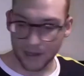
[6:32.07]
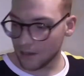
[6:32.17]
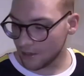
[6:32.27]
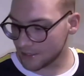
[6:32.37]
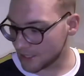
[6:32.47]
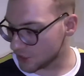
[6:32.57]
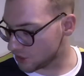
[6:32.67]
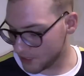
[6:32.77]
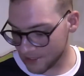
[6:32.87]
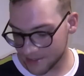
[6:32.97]
the last
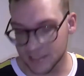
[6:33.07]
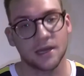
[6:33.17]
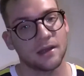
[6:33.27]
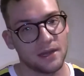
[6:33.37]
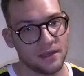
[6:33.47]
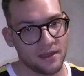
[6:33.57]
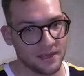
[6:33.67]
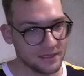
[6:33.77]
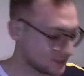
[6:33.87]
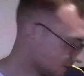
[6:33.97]
section is the cuddly
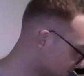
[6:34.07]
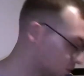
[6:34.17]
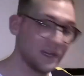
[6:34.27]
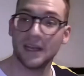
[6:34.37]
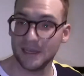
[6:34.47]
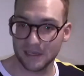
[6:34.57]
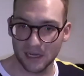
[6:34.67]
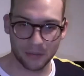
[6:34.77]
things. We're nearly done, I